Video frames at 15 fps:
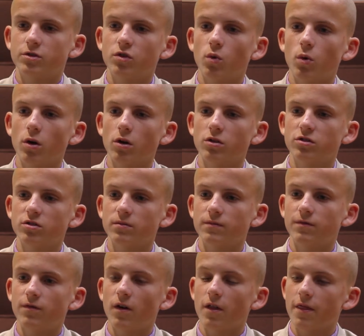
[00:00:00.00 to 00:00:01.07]
so what are some
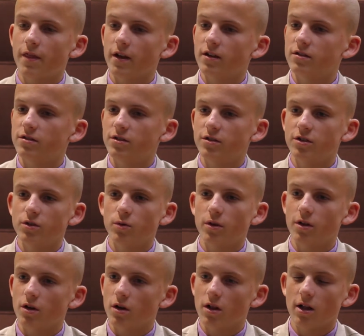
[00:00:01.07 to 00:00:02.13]
fun things you do
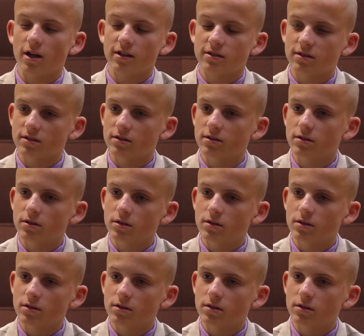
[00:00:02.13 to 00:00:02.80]
with your class